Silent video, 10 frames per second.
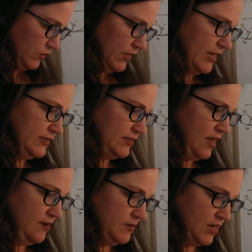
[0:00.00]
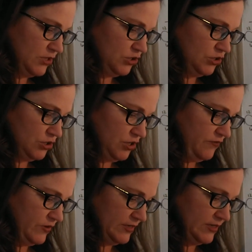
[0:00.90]
realized I'm not sure
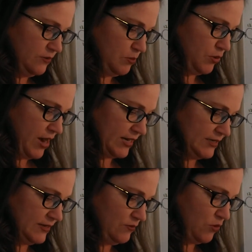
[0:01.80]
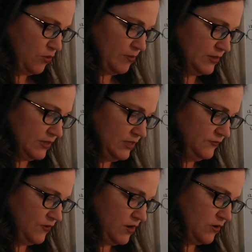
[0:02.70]
if we did
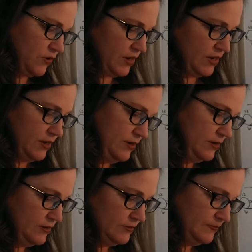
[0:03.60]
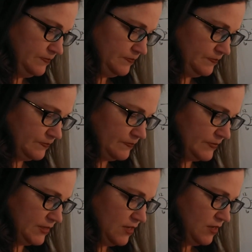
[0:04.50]
this phonogram.
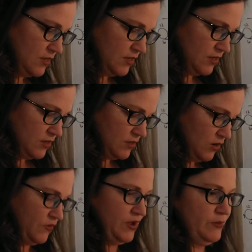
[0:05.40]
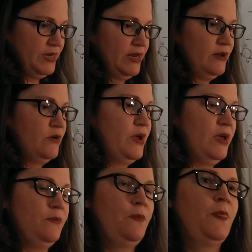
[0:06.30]
Oh, there we did.
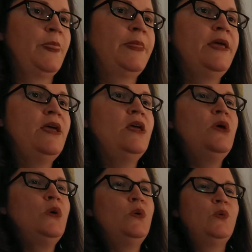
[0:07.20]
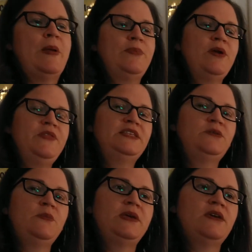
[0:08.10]
Okay. Remember on this
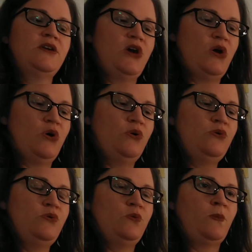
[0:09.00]
one we can go